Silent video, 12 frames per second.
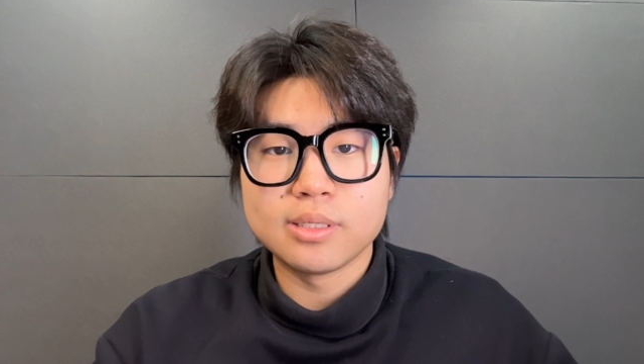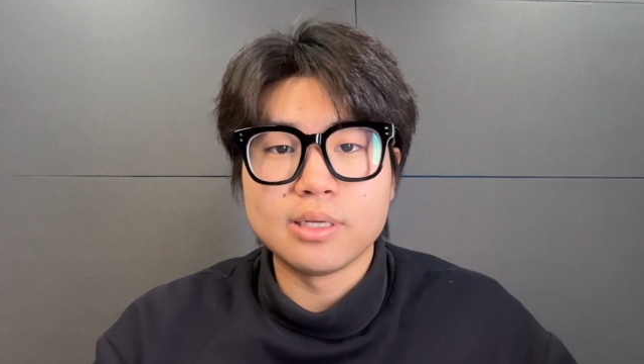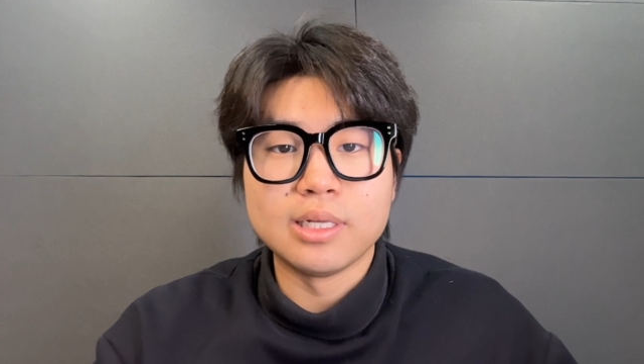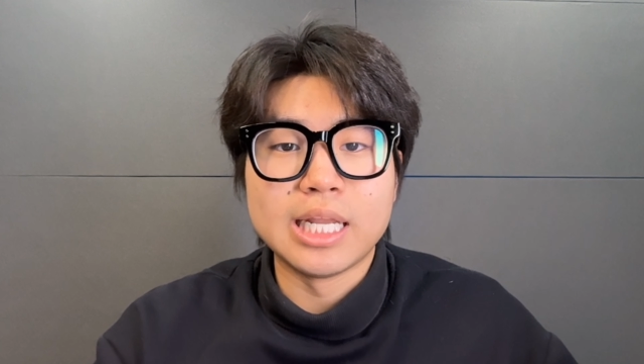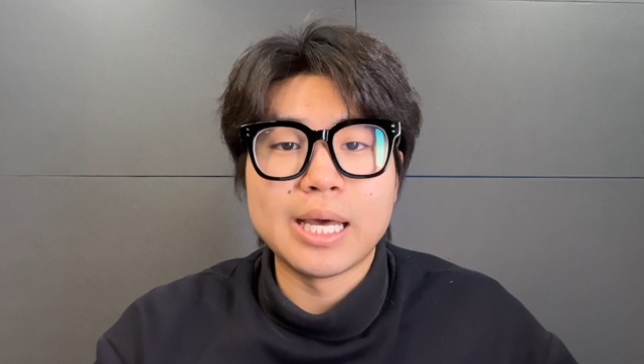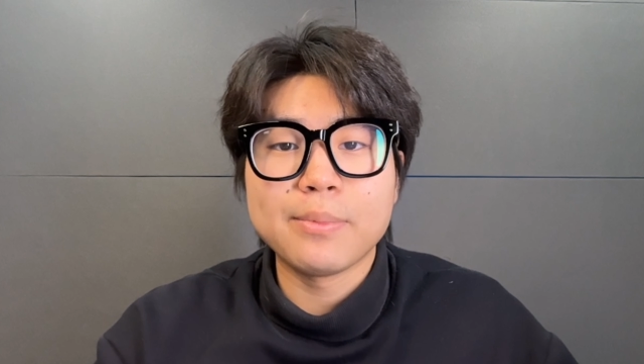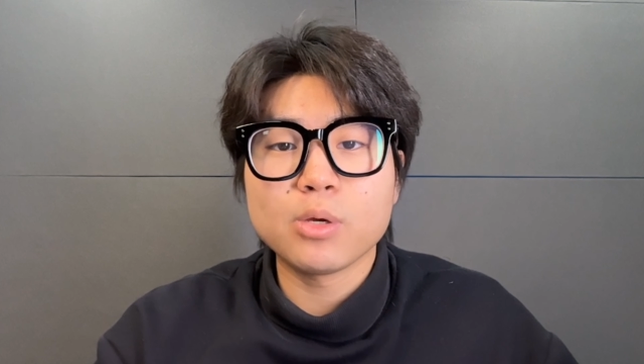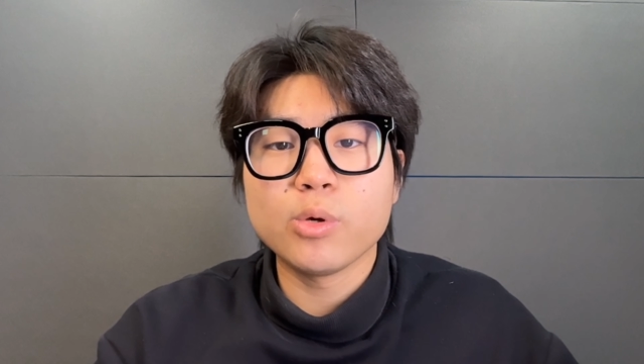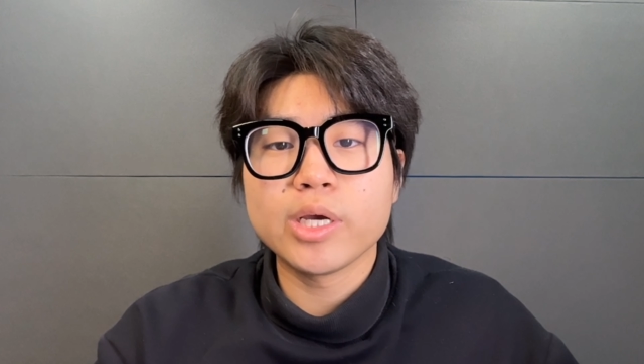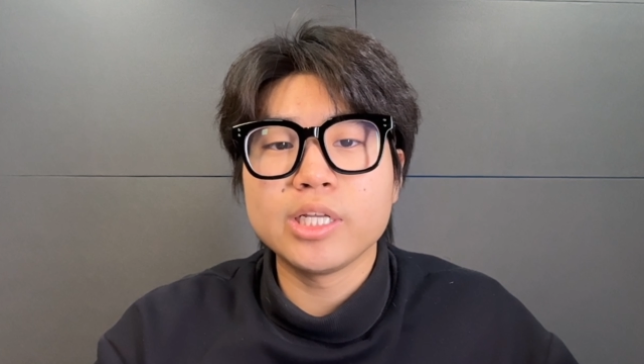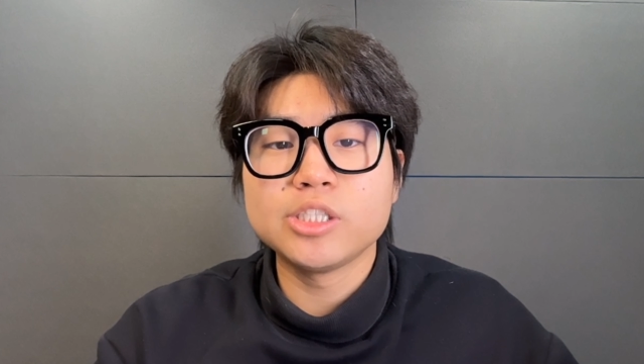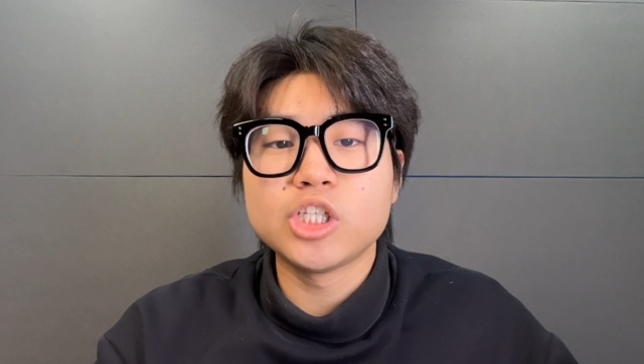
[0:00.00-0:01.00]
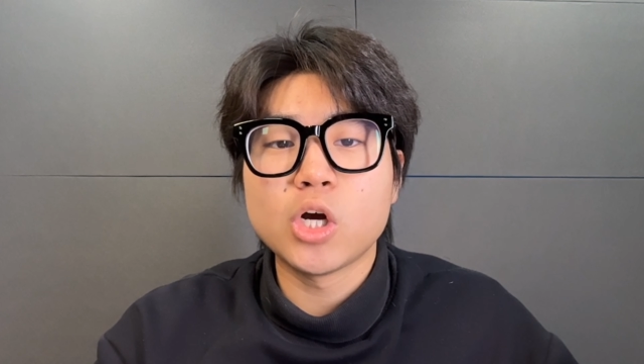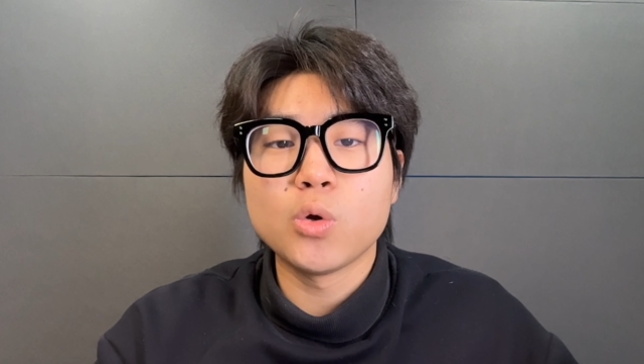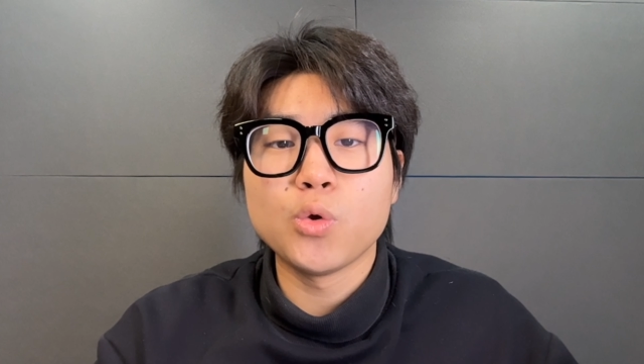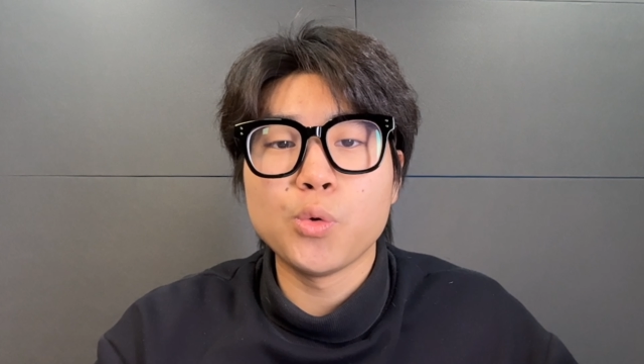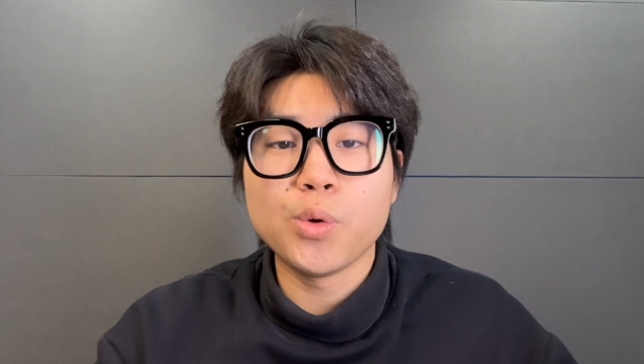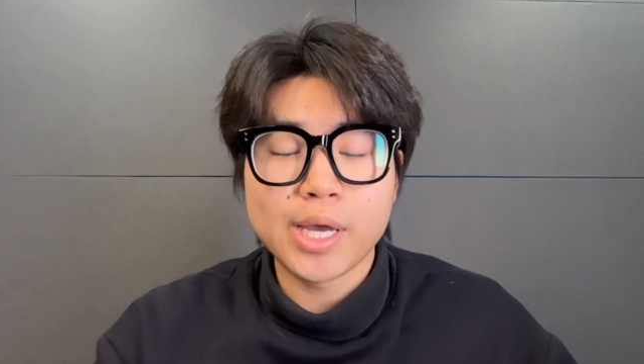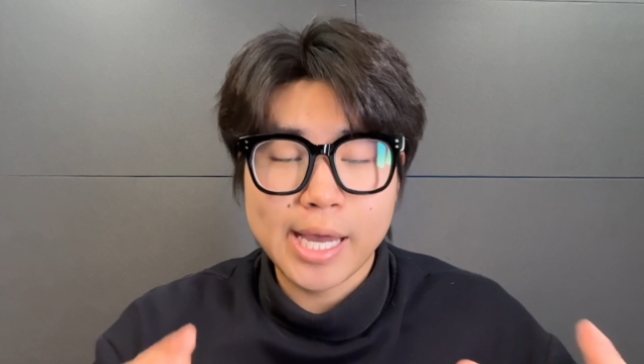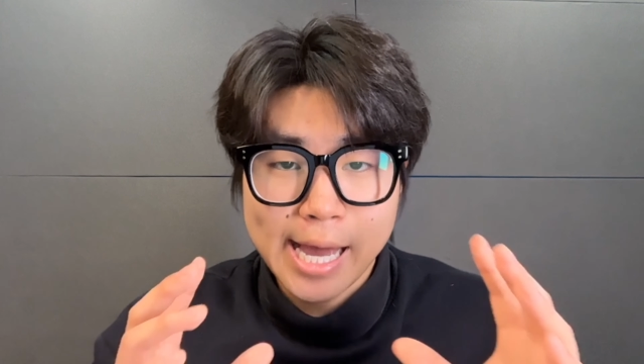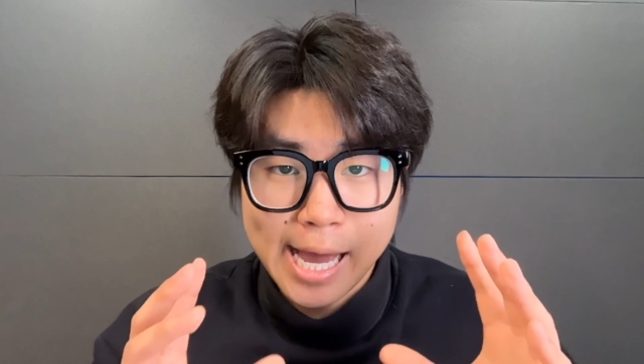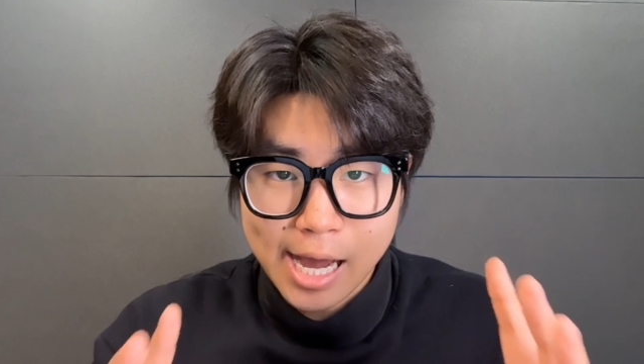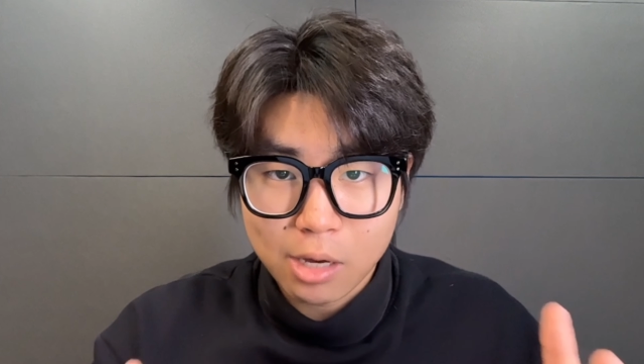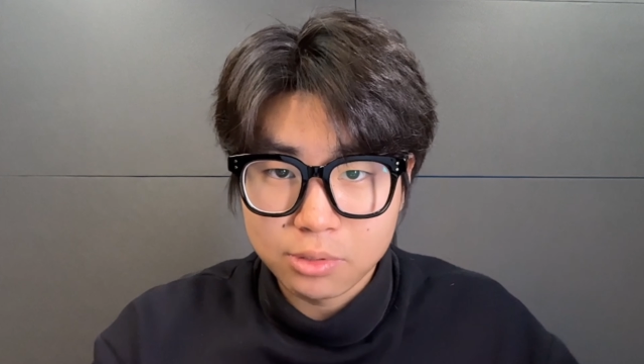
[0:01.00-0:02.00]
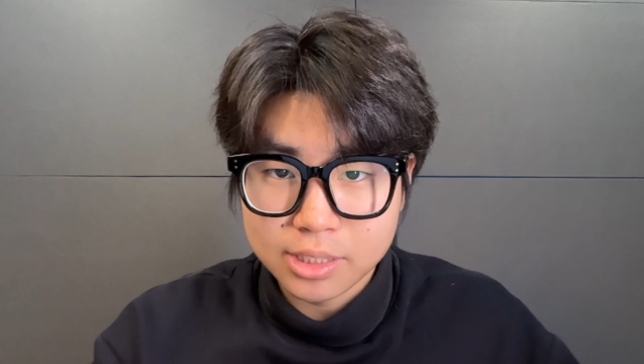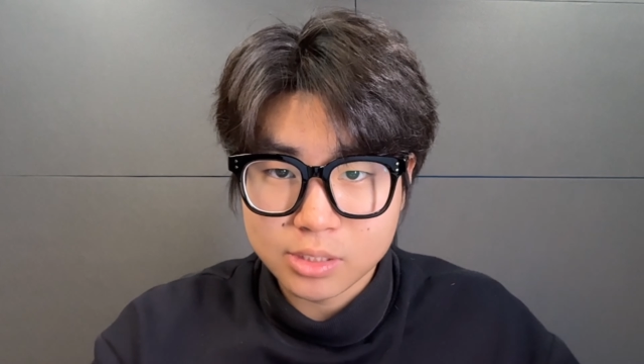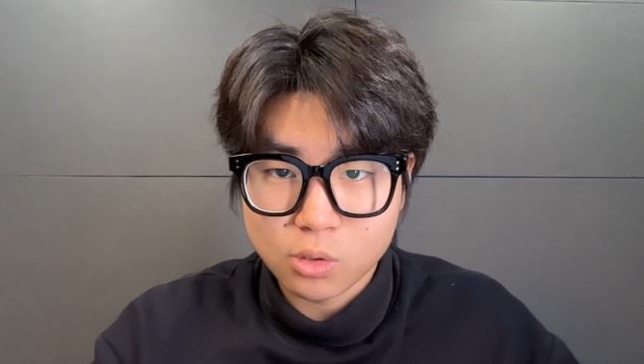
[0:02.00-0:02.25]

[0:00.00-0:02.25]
let me quickly show you how this